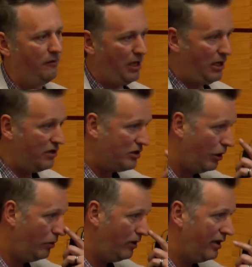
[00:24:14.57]

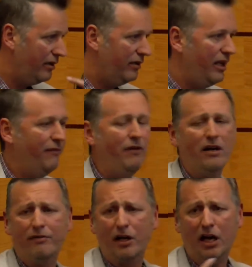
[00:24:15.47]
So at a very,
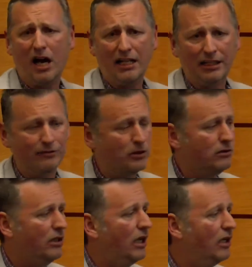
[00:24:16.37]
very high level,
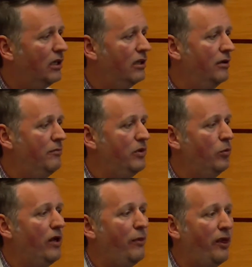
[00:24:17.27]

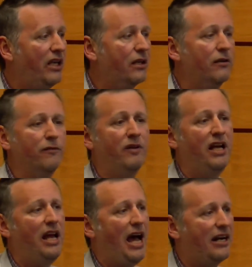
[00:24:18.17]
we think of
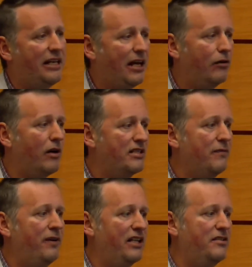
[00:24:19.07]
how to categorize
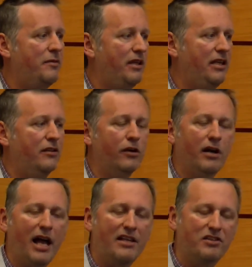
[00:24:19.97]
effects either
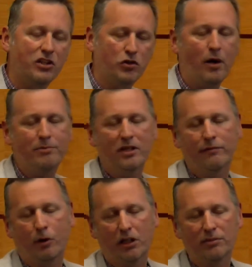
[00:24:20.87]
as disruptive
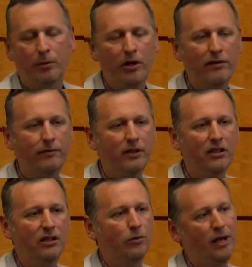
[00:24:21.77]
or exploitive.
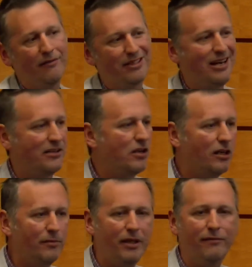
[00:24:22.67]
We have a
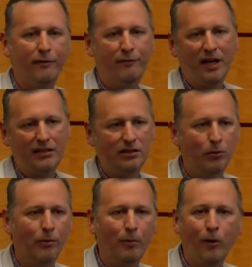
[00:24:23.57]
taxonomy of effect. I
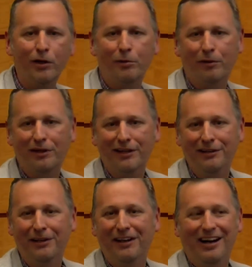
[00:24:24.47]
won't bore you with it,
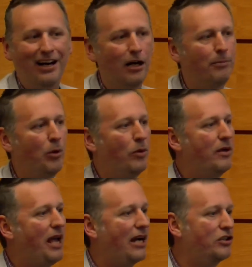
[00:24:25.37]
but we
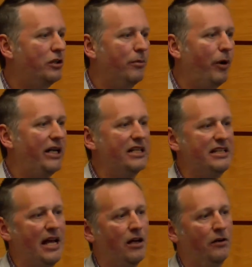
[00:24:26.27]
actually break it
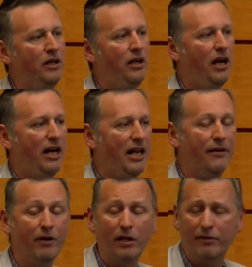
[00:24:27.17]
down at a
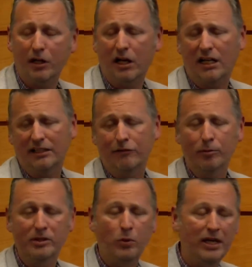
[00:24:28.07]
very, very high level
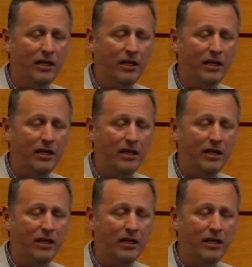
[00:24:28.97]
between